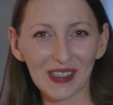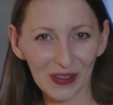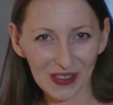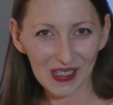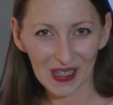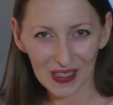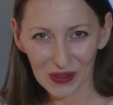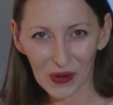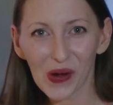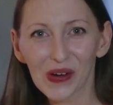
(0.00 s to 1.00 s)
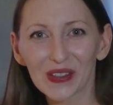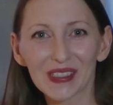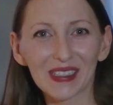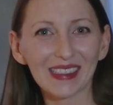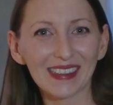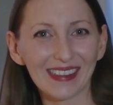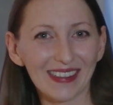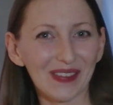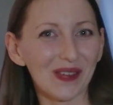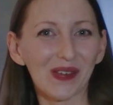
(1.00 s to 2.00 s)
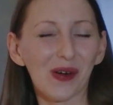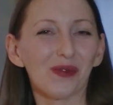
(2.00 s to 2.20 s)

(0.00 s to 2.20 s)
that on Second Earth, and, you know,